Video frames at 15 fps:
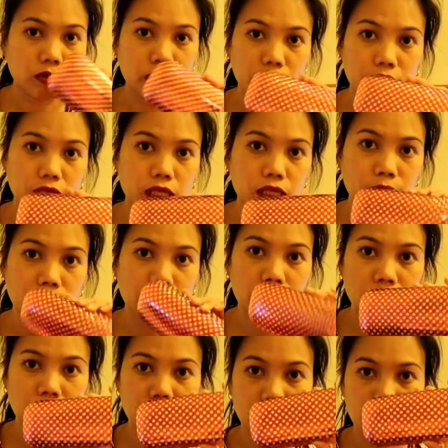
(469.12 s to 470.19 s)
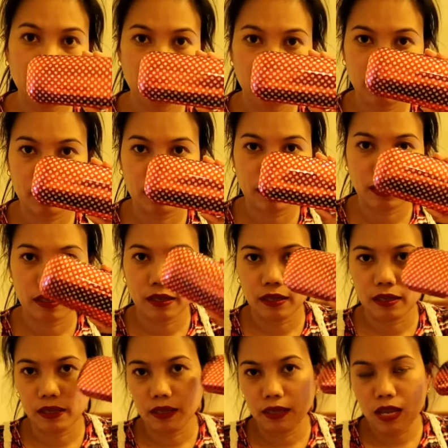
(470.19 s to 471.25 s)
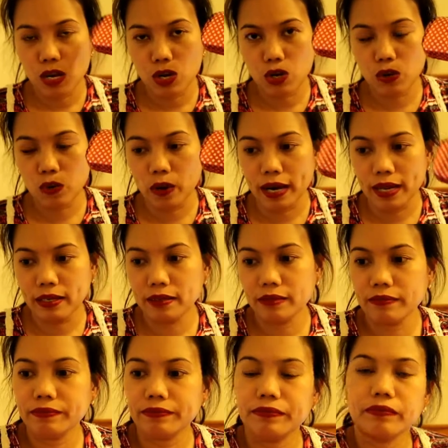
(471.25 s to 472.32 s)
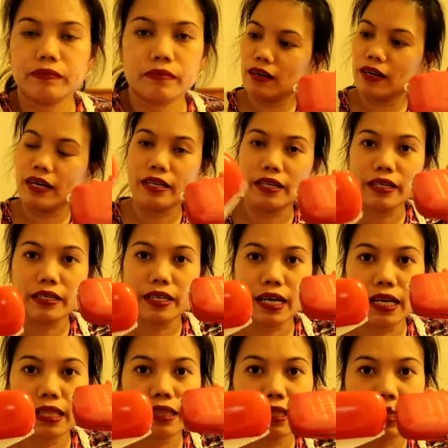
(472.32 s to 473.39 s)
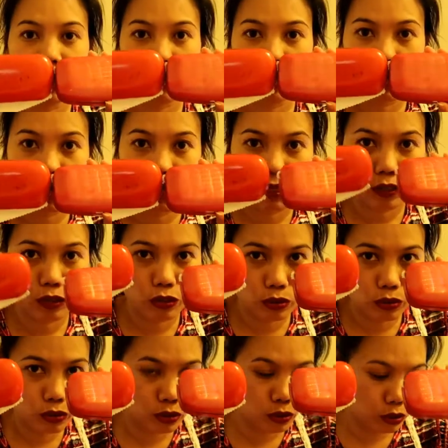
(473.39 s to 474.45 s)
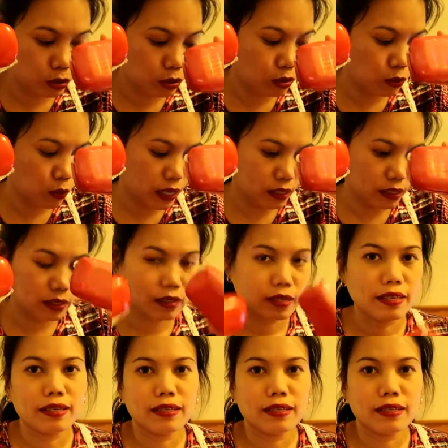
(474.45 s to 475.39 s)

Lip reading: here's my new one, and I got the 2 old ones.